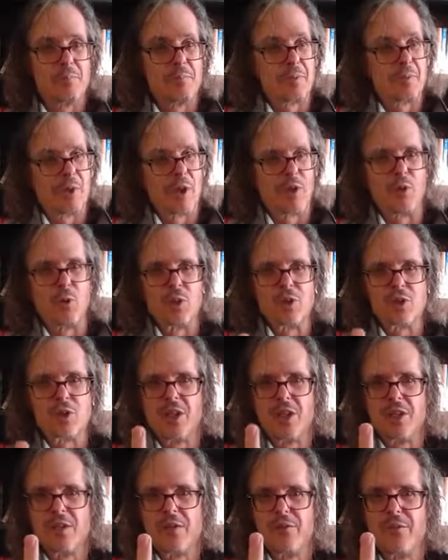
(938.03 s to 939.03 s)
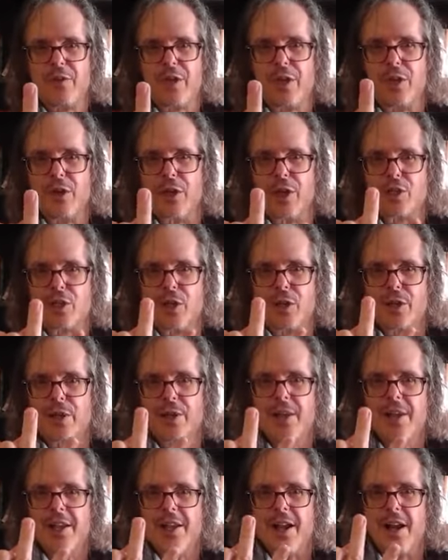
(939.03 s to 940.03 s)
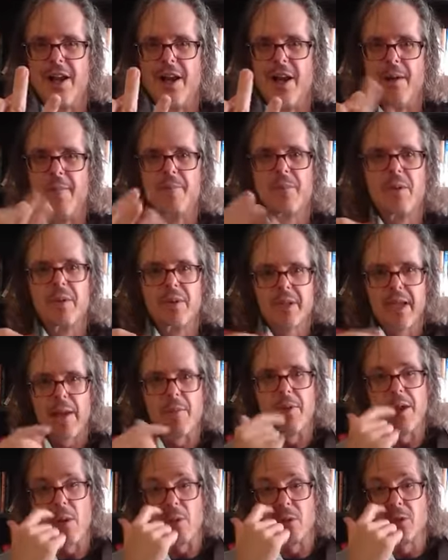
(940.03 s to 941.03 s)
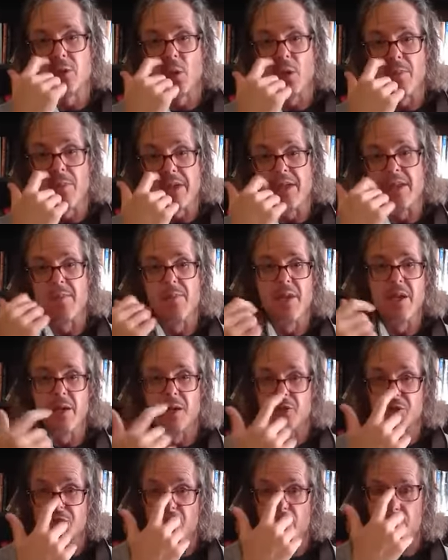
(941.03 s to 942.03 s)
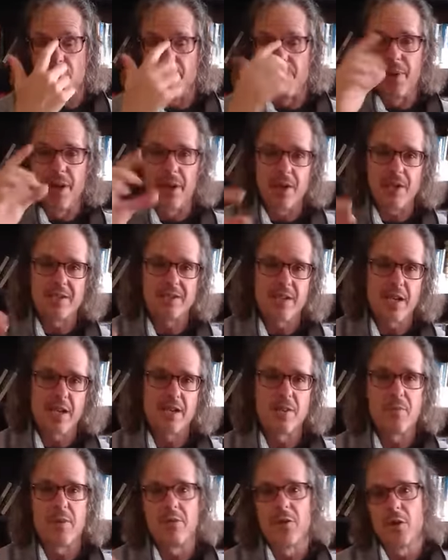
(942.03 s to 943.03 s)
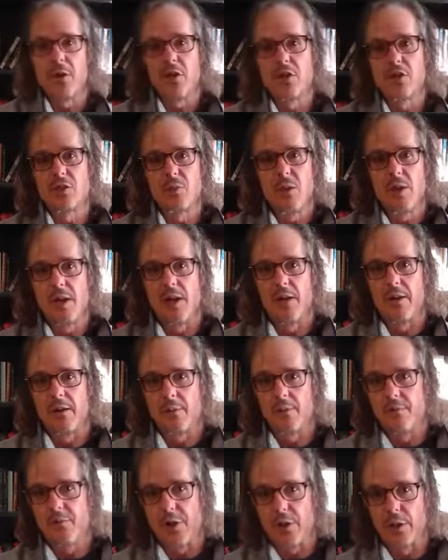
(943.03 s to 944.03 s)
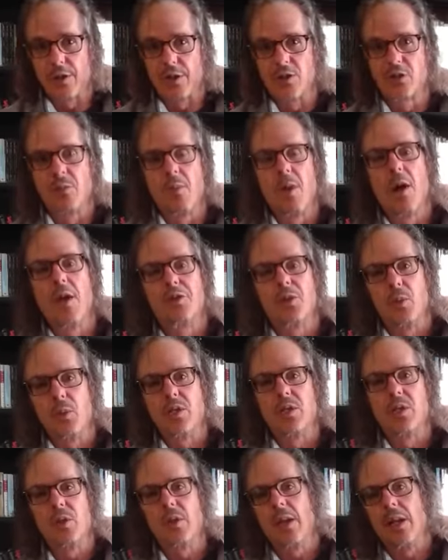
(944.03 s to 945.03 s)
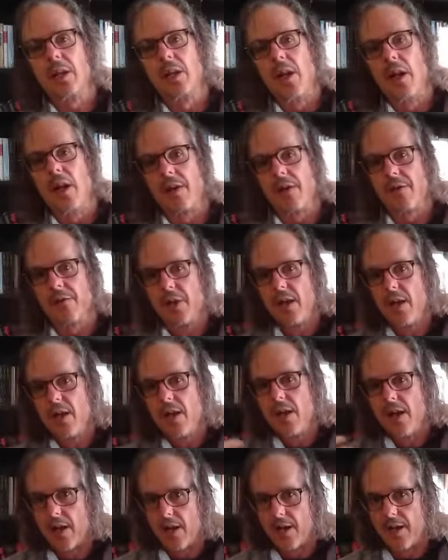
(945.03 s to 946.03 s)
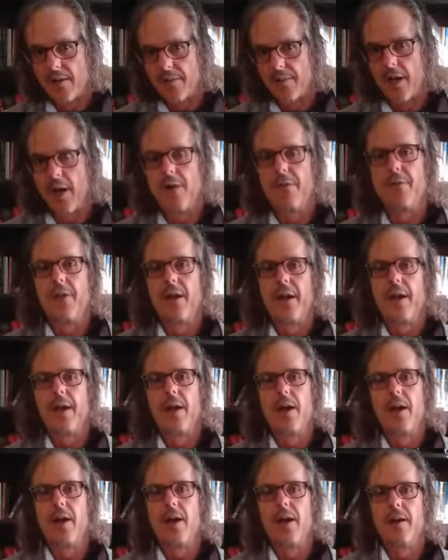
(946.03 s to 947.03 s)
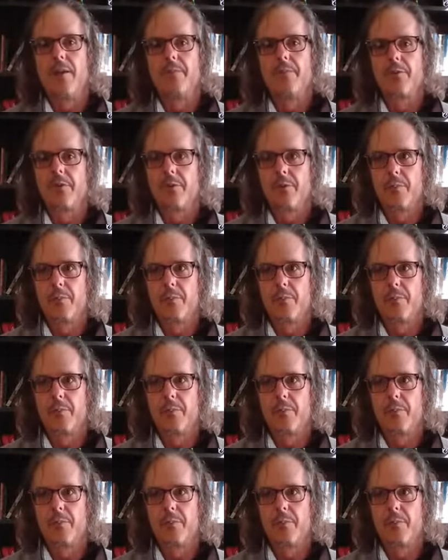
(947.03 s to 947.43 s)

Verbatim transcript: careful which uh, finger I show you. Um, Cabernet would sort of be in the middle, so the berries tend to be very small, uh, fairly small. So we do get a lot of uh, of the um,